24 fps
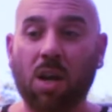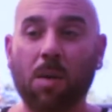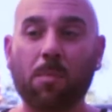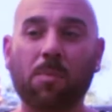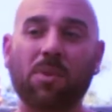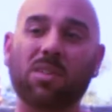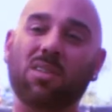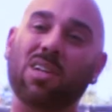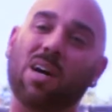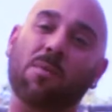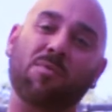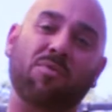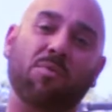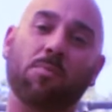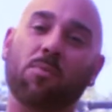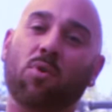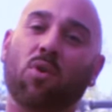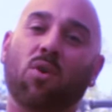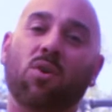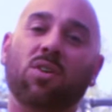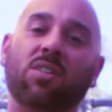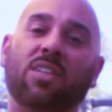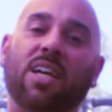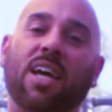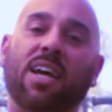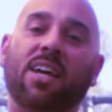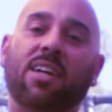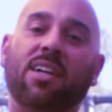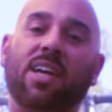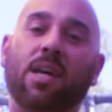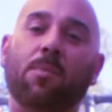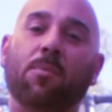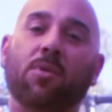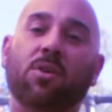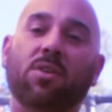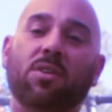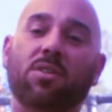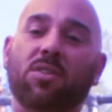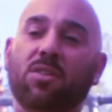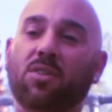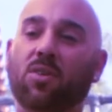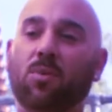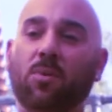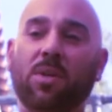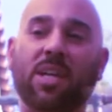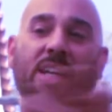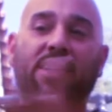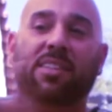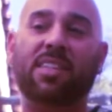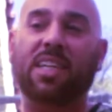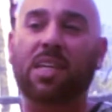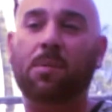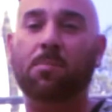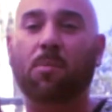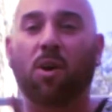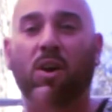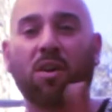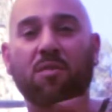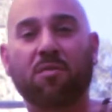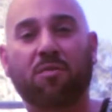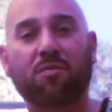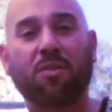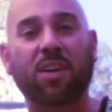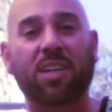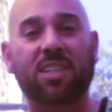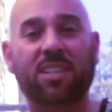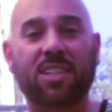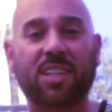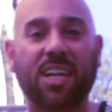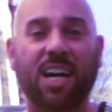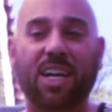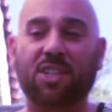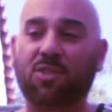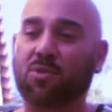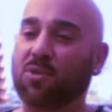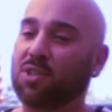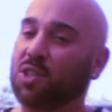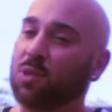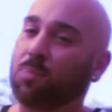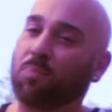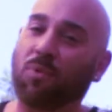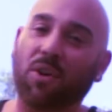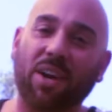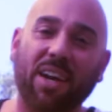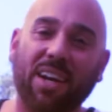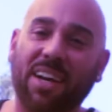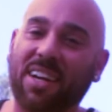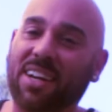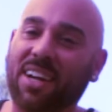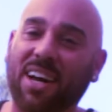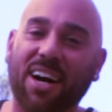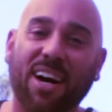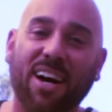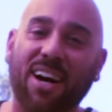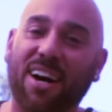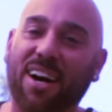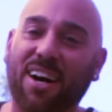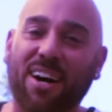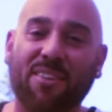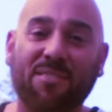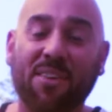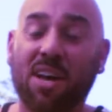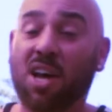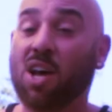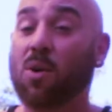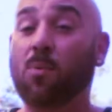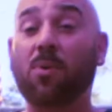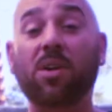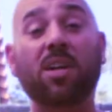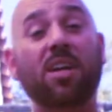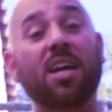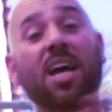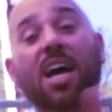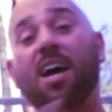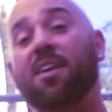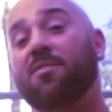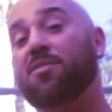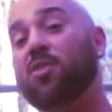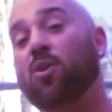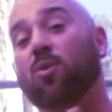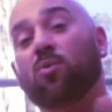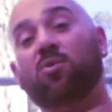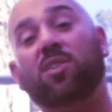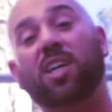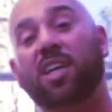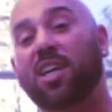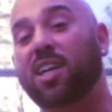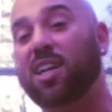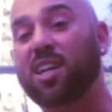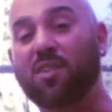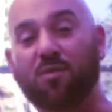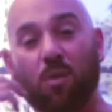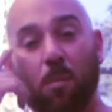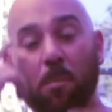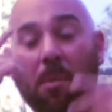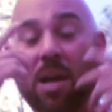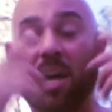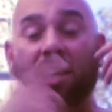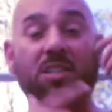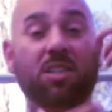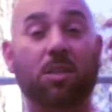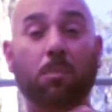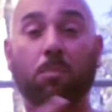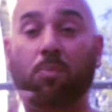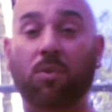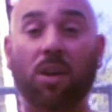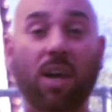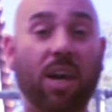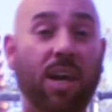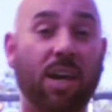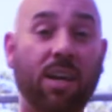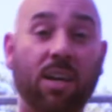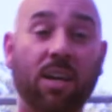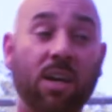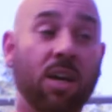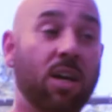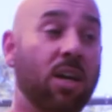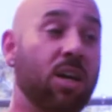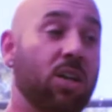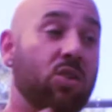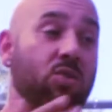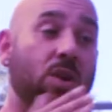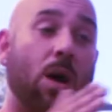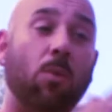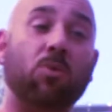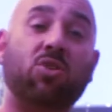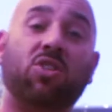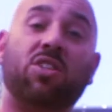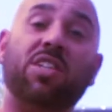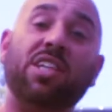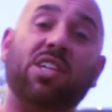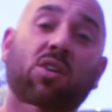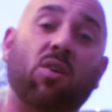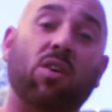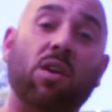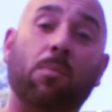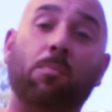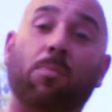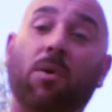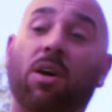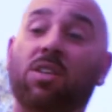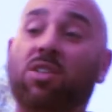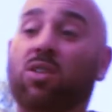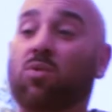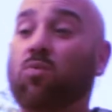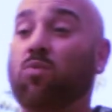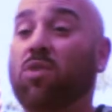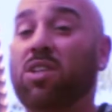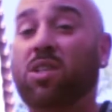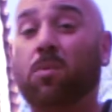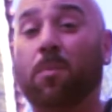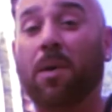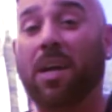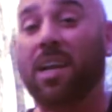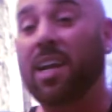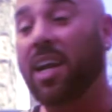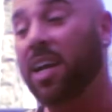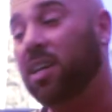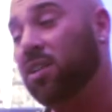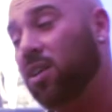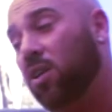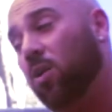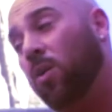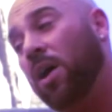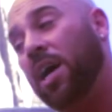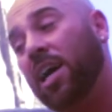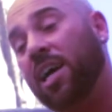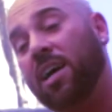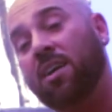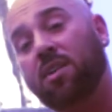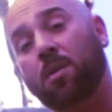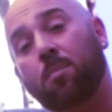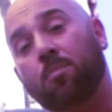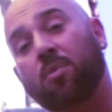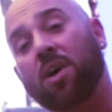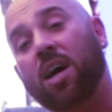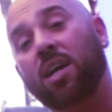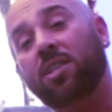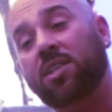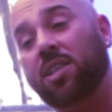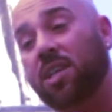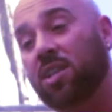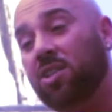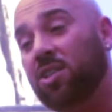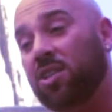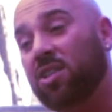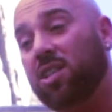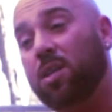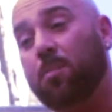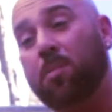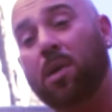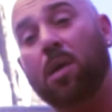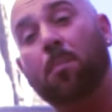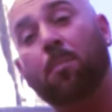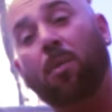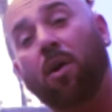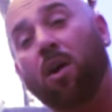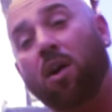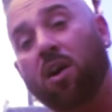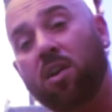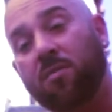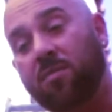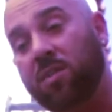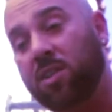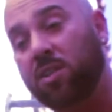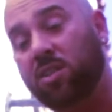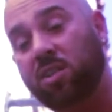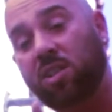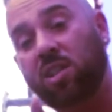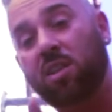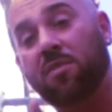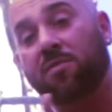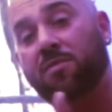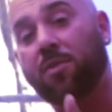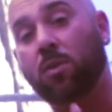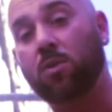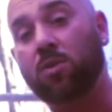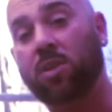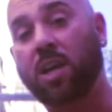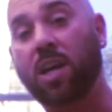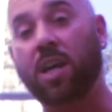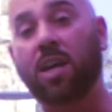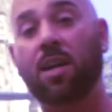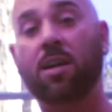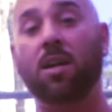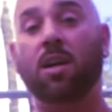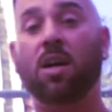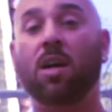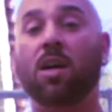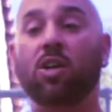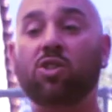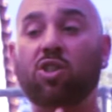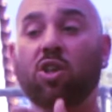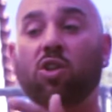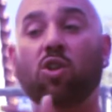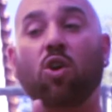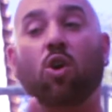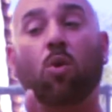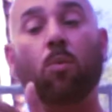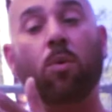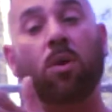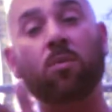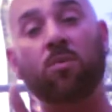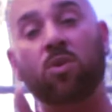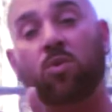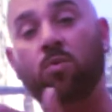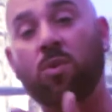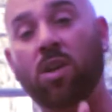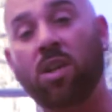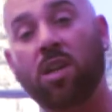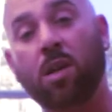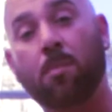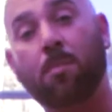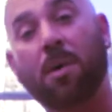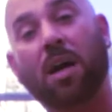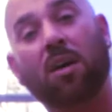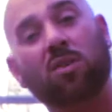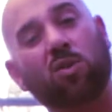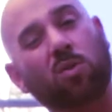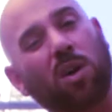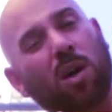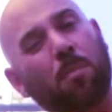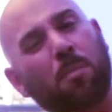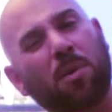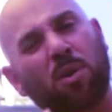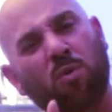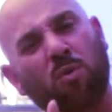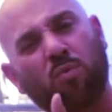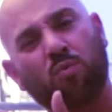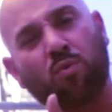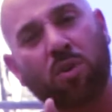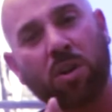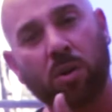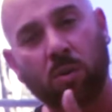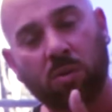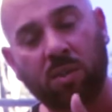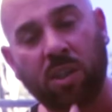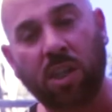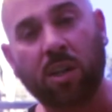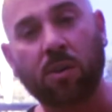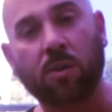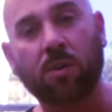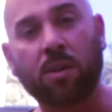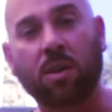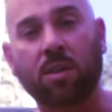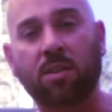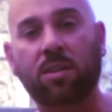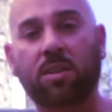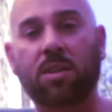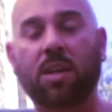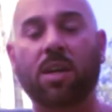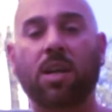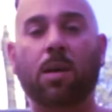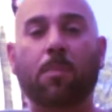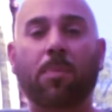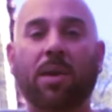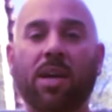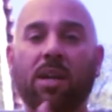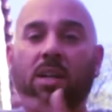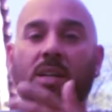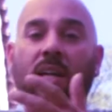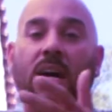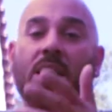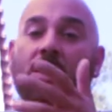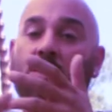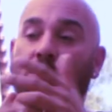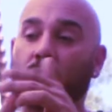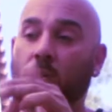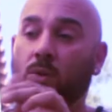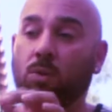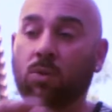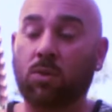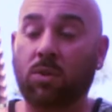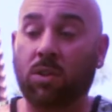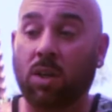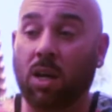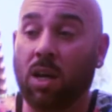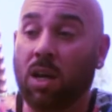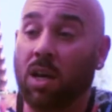But I'm from an all-Italian neighborhood. You know, we had Dean Martin, Frank Sinatra, Spring Love. We didn't have no thinking of a master plan. So I would sneak on the bus and risk my neck to go hang out in the projects just to be a part of it and see it firsthand, to learn what it was really about so I could be the real deal. You understand? I paid a lot of dues.